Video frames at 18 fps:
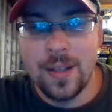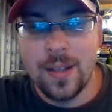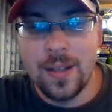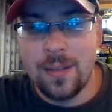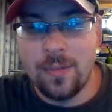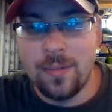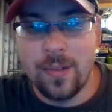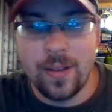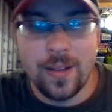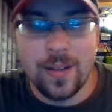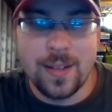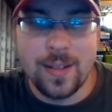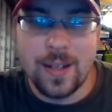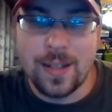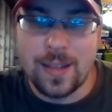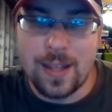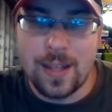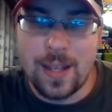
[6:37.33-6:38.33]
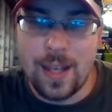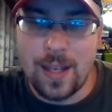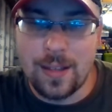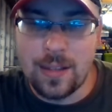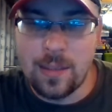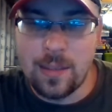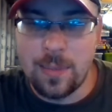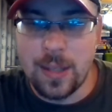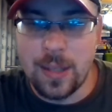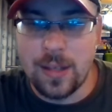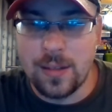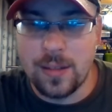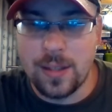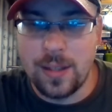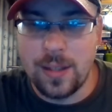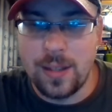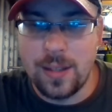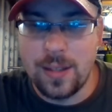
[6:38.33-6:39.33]
Well, that's not the case
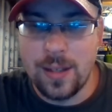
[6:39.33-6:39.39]
apparently.